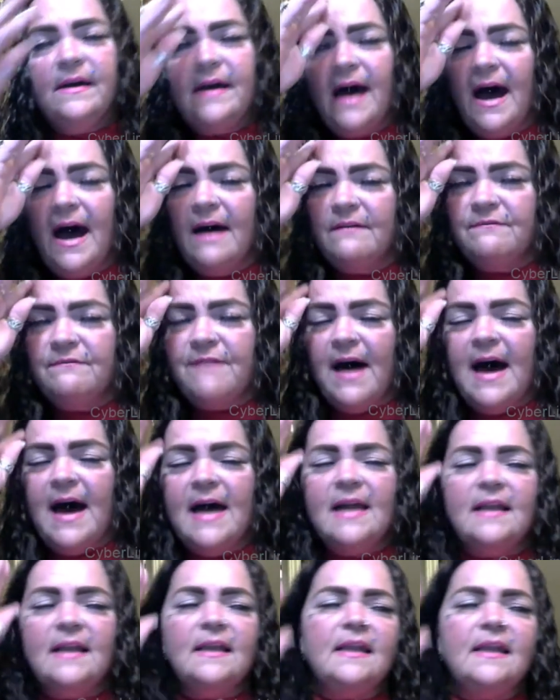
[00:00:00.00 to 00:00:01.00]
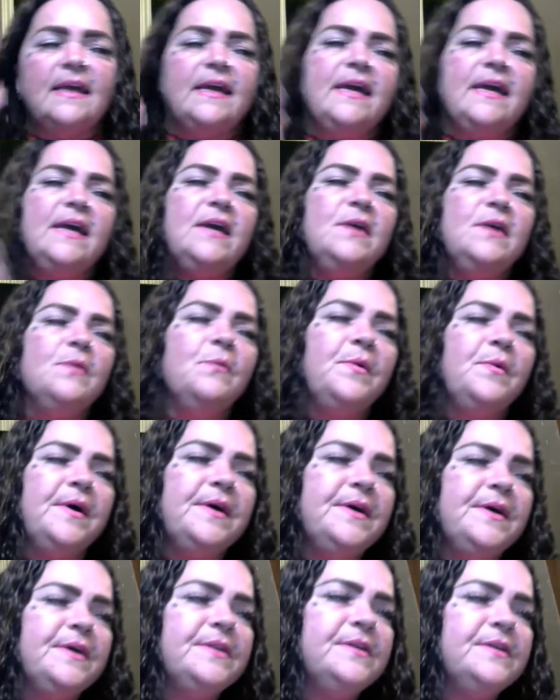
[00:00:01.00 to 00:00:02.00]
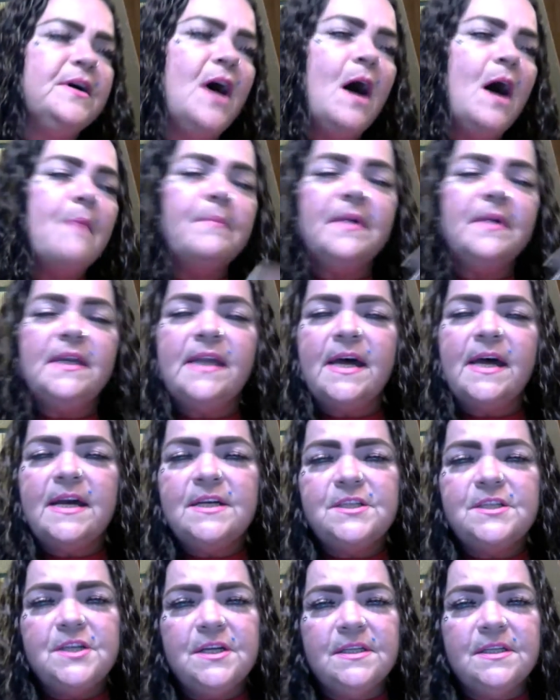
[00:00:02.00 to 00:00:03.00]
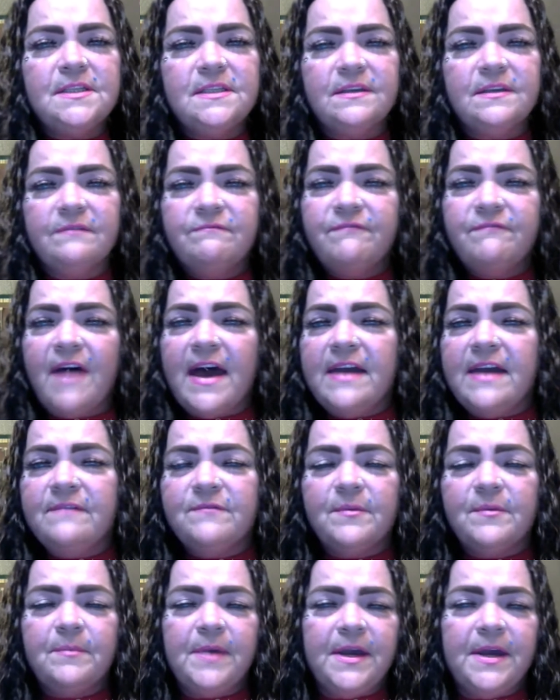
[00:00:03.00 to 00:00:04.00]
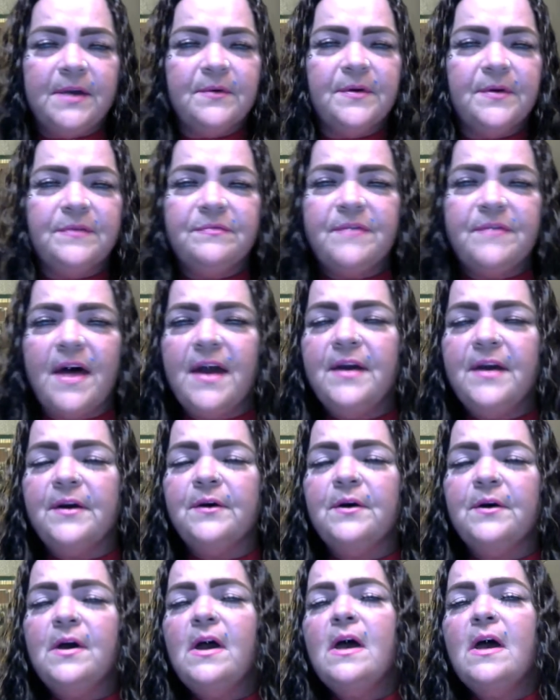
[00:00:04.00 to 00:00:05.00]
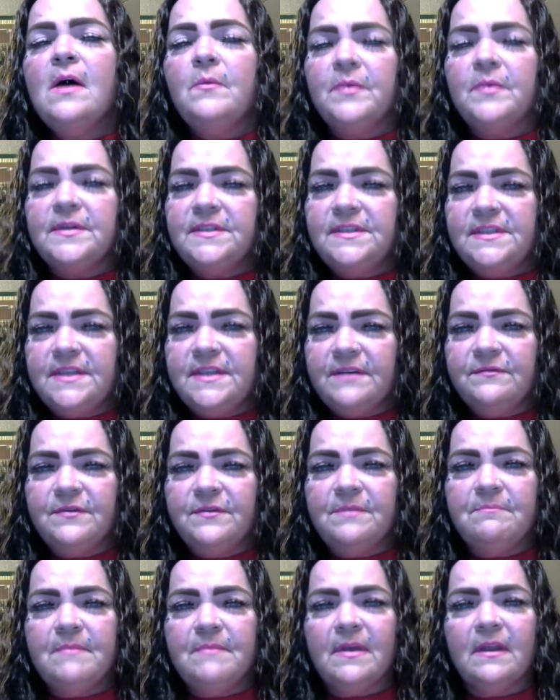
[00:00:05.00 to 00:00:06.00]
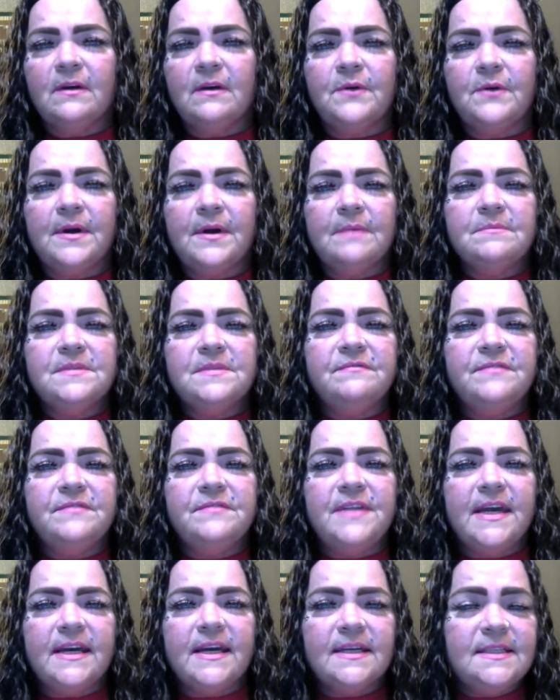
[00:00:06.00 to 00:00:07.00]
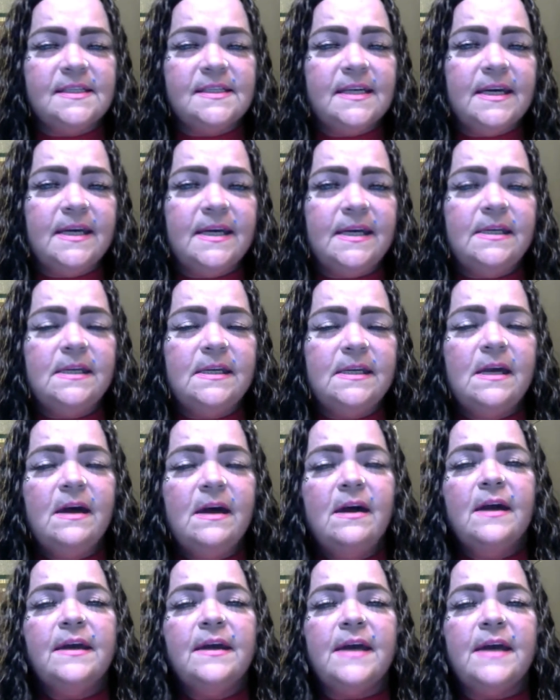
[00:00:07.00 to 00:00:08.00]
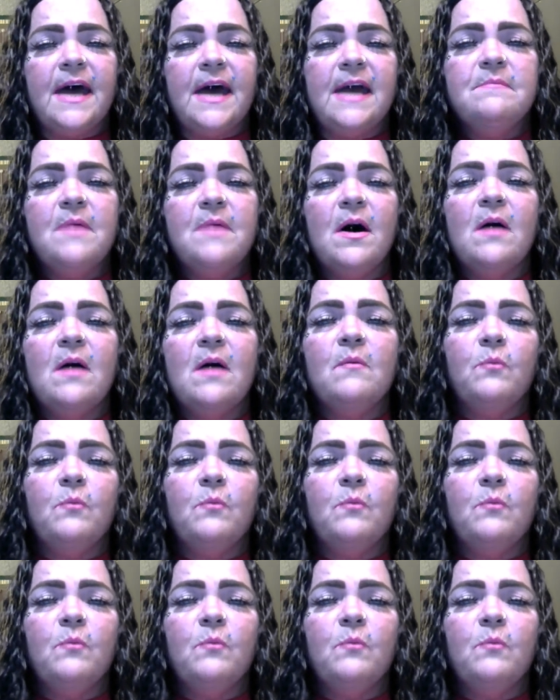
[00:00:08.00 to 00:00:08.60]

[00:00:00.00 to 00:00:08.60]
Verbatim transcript: I finally, with combinations of bait from here and there, with different milligrams of nicotine, came up